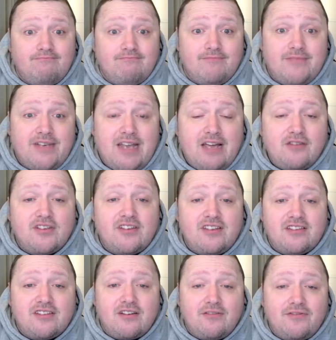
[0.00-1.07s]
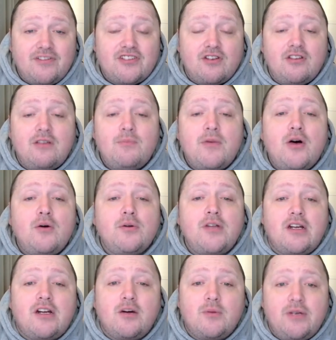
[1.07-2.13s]
Nelson Asofa-Solomona
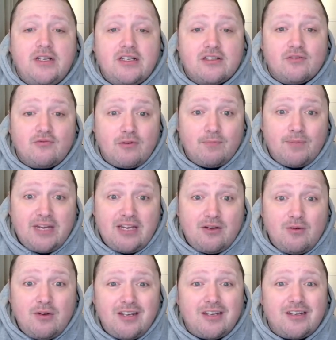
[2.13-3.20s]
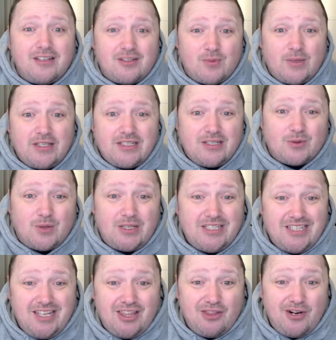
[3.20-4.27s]
going to Rugby Union in
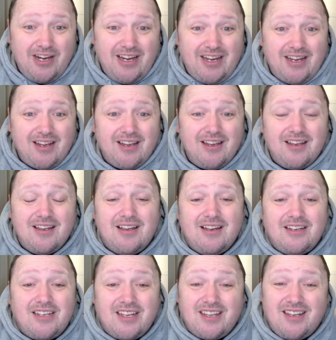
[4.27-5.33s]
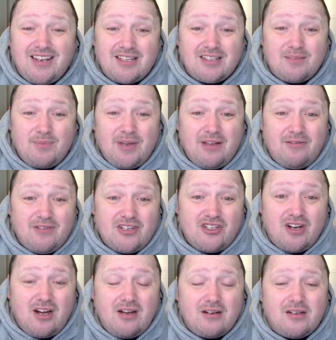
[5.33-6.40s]
2023. You think that's a bit of a
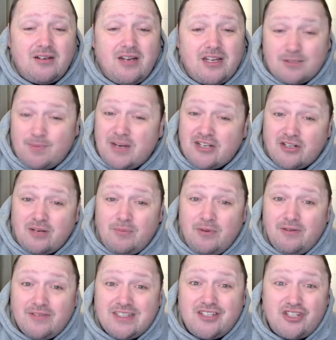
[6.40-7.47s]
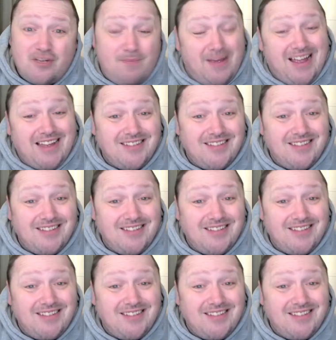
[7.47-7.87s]
shock, especially moving to Japan?